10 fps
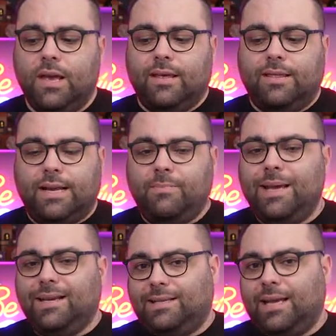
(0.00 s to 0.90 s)
That
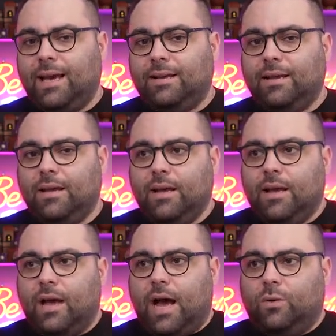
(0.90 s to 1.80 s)
being said,
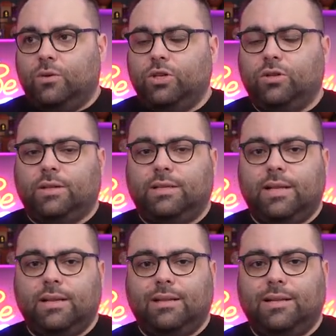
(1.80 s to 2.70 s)
I want you to
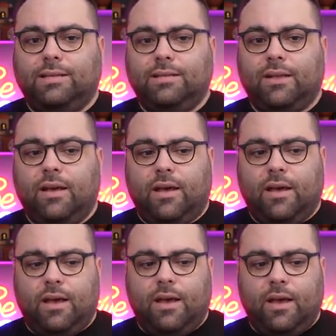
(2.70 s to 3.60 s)
understand that this is
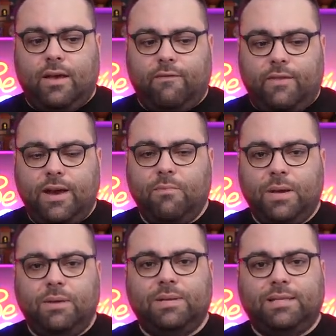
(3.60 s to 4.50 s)
a very
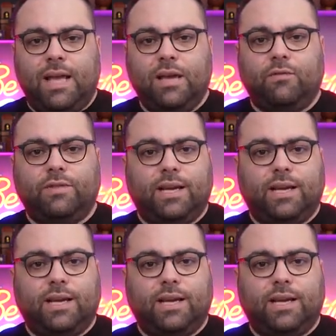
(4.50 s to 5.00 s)
big mistake of the